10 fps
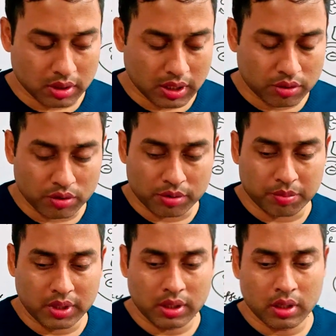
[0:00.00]
touch with
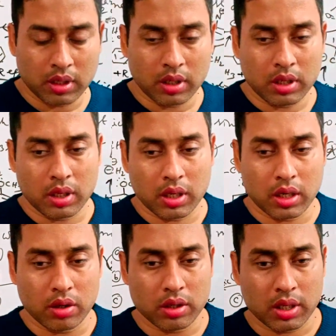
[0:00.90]
me.
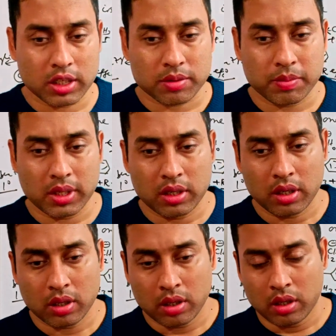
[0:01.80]
I will
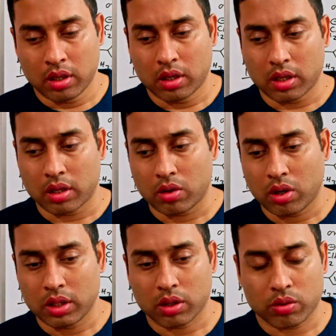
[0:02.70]
explain
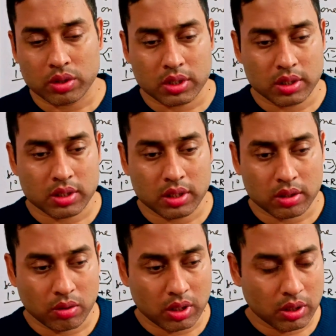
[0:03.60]
all the questions
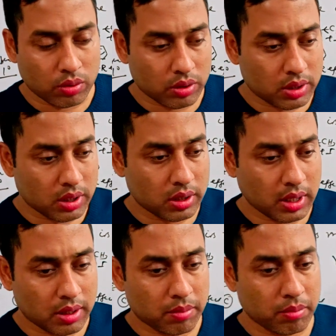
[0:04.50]

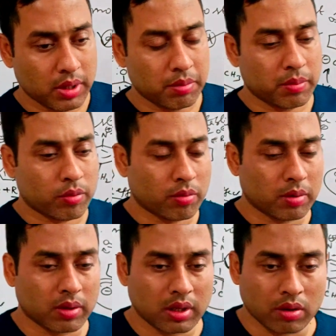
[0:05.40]
that may be
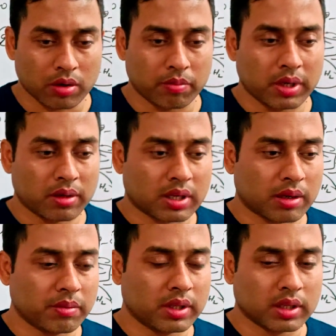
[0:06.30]
probable or may
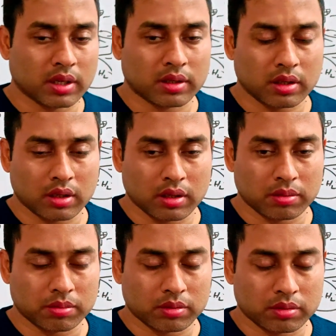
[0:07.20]
come in
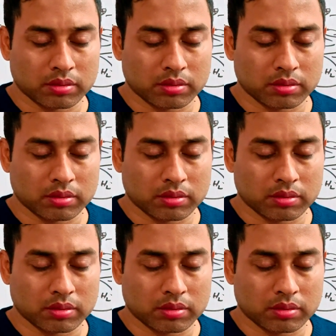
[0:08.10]
the